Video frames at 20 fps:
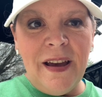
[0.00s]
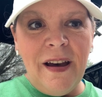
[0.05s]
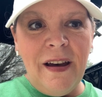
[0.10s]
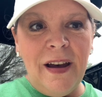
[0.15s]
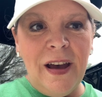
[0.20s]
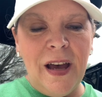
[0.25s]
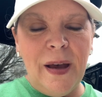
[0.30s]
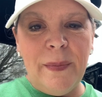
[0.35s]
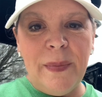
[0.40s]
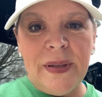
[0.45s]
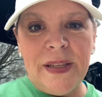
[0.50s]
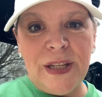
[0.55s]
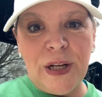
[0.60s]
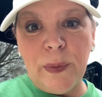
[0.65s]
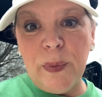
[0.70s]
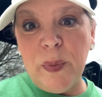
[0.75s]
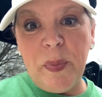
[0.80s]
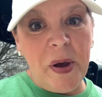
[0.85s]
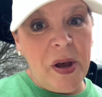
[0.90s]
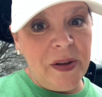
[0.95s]
um,
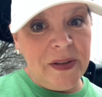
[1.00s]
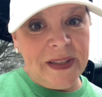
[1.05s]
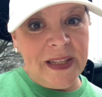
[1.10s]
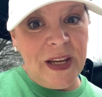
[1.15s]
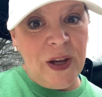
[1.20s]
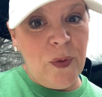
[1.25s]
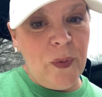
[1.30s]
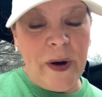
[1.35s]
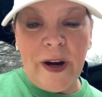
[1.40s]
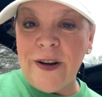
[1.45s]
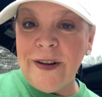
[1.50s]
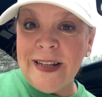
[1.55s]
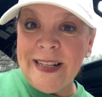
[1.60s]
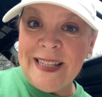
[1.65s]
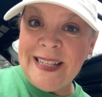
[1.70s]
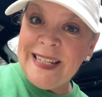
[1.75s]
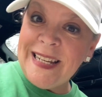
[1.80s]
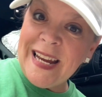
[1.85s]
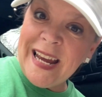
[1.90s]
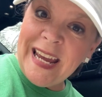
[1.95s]
Cerebral Palsy
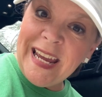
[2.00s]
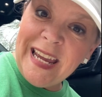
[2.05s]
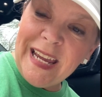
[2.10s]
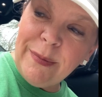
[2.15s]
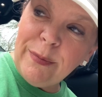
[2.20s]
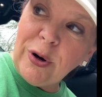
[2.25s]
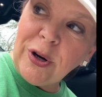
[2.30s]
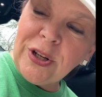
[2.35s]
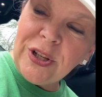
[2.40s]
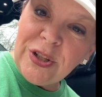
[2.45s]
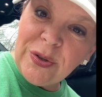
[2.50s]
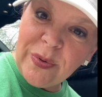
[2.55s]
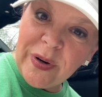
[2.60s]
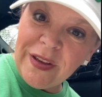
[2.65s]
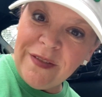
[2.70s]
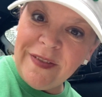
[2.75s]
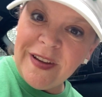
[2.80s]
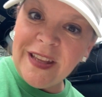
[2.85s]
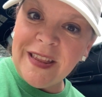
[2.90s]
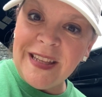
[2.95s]
Awareness Day, March
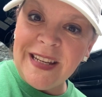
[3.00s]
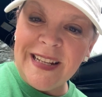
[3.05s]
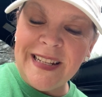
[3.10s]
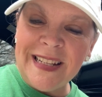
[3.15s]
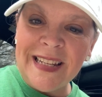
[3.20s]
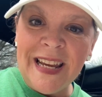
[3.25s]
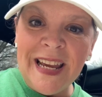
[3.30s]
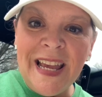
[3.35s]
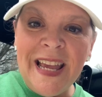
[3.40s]
25th is.